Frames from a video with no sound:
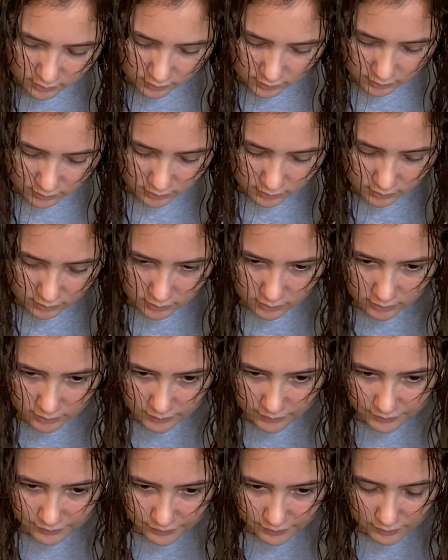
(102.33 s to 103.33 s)

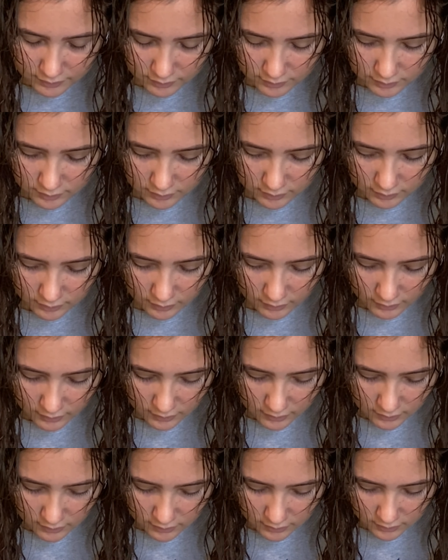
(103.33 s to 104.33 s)

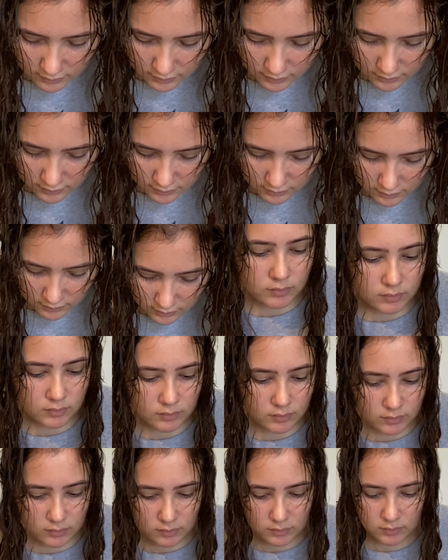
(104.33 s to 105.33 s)

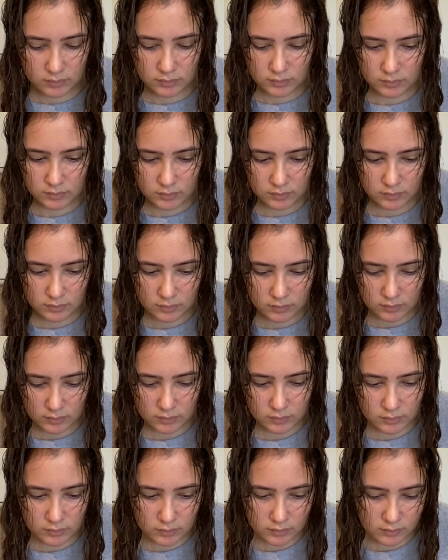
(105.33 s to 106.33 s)

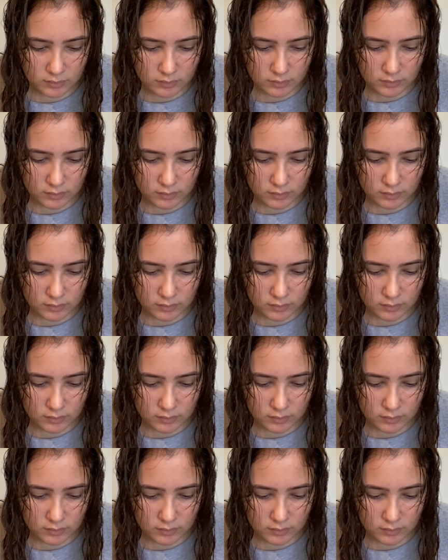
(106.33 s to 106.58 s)
Nothing is said.